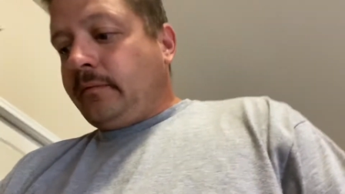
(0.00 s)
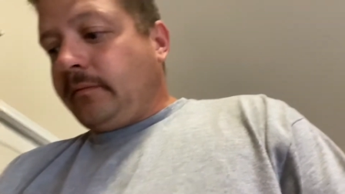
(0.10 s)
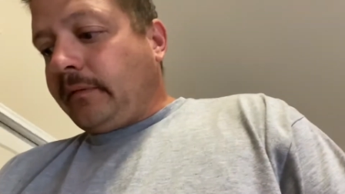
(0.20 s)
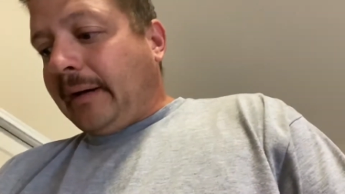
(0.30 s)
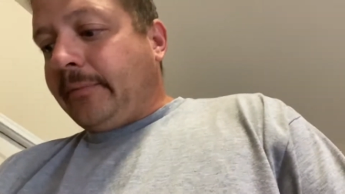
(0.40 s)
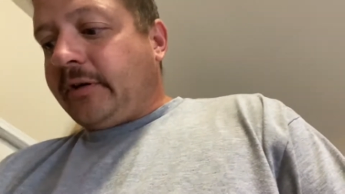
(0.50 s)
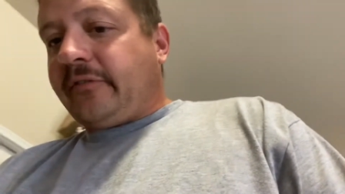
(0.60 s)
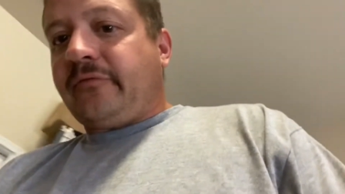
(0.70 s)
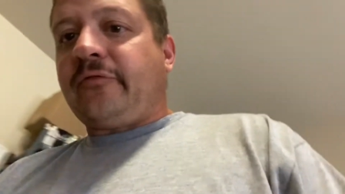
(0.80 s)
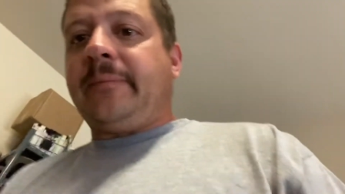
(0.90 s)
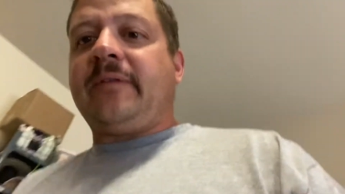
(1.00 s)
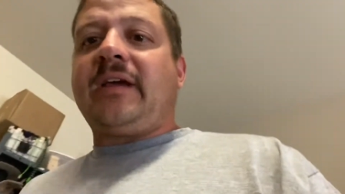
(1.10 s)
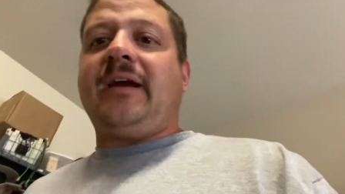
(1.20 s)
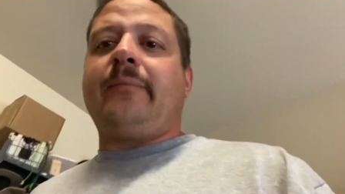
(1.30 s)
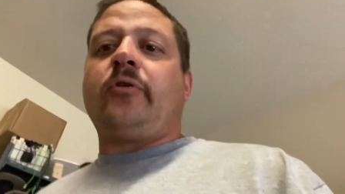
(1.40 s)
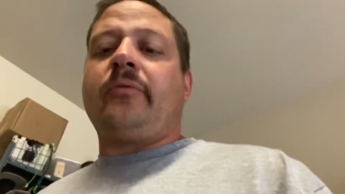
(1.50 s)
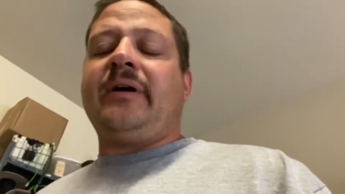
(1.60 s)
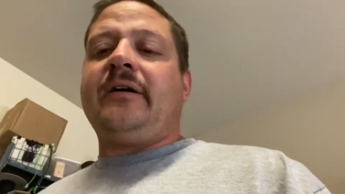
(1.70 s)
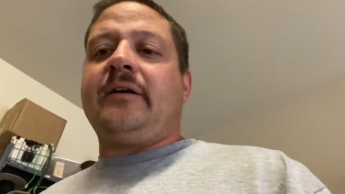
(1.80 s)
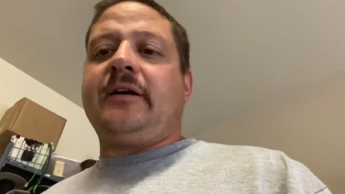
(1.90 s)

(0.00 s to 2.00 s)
I'm going to flip the camera around and I'll